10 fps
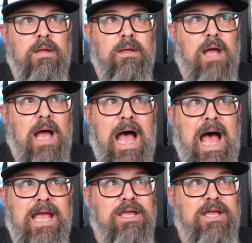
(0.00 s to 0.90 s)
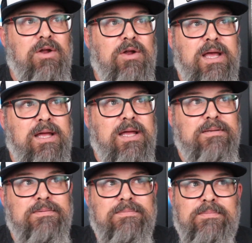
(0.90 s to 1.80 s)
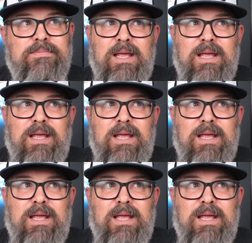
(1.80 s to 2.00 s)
You know what? Yeah,